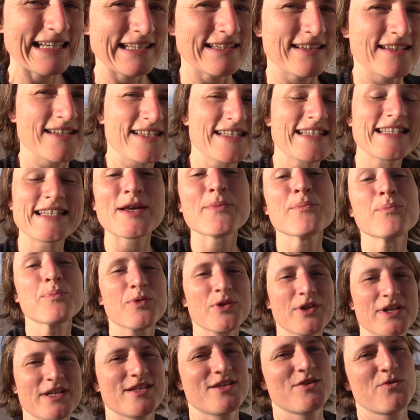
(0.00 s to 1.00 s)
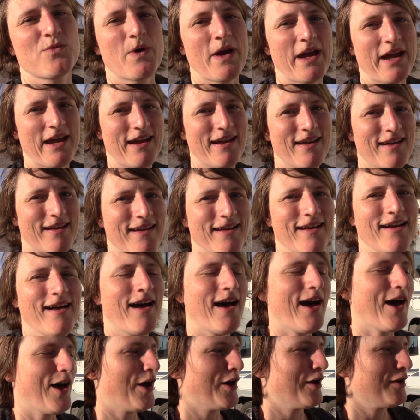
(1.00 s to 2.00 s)
The simplest way
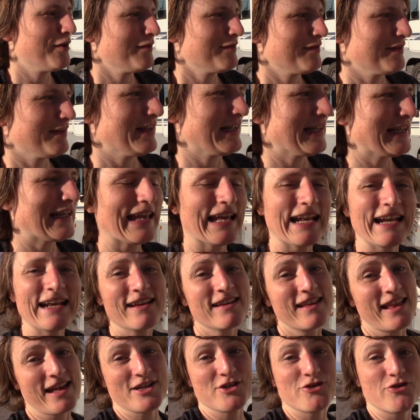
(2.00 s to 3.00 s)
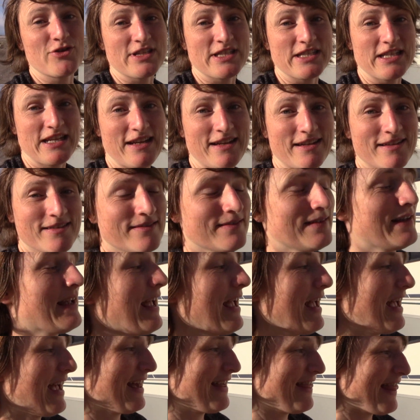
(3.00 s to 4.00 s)
of getting electricity,
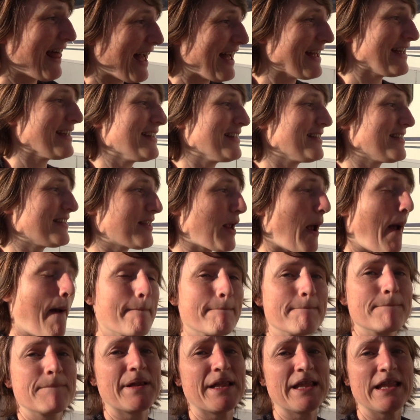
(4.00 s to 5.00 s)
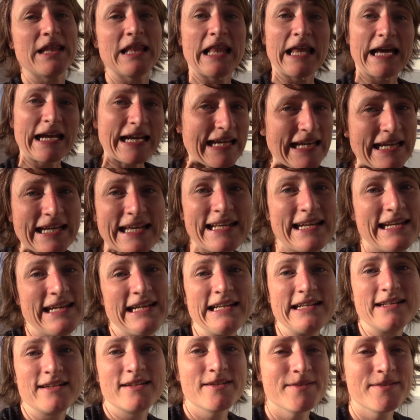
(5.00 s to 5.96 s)
and that is plugging it in.